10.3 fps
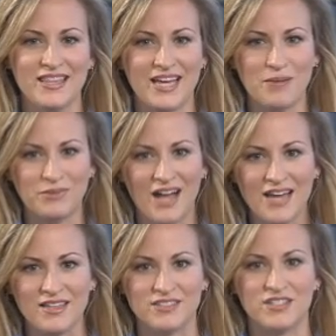They
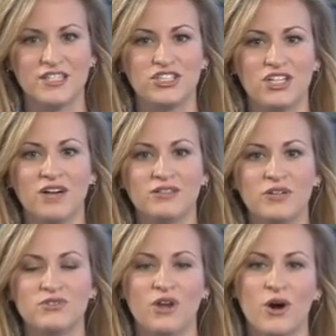apply this to the Chuck
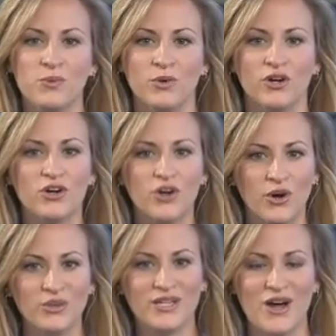Close artwork
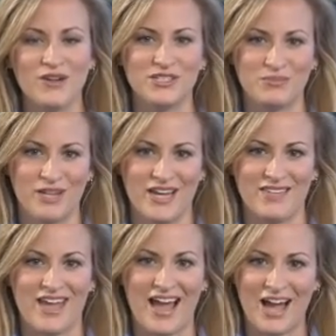currently on display
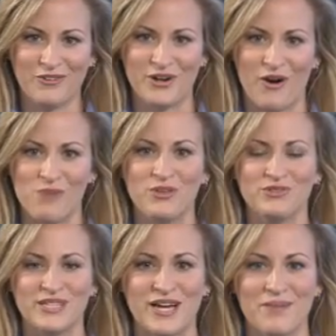in the Akron Art
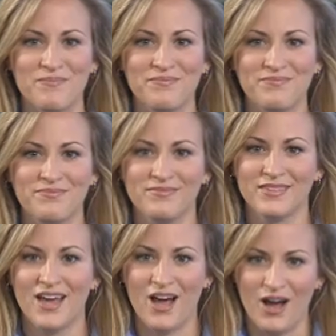Museum.
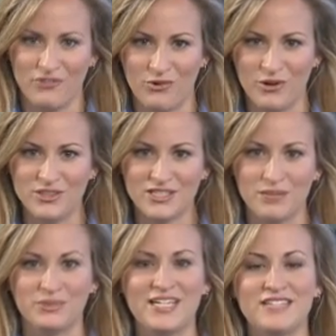Of course,
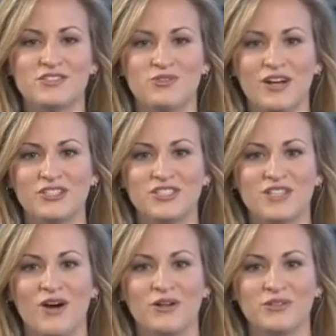complete
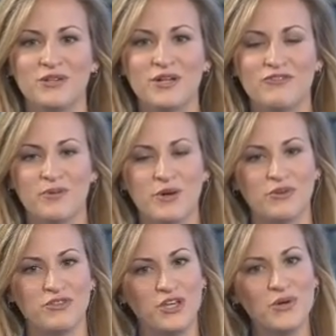instructions are included for
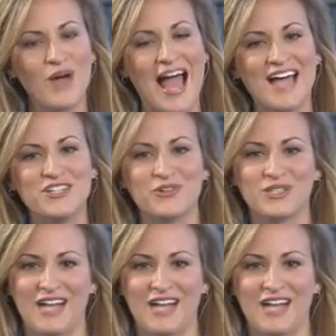both you and your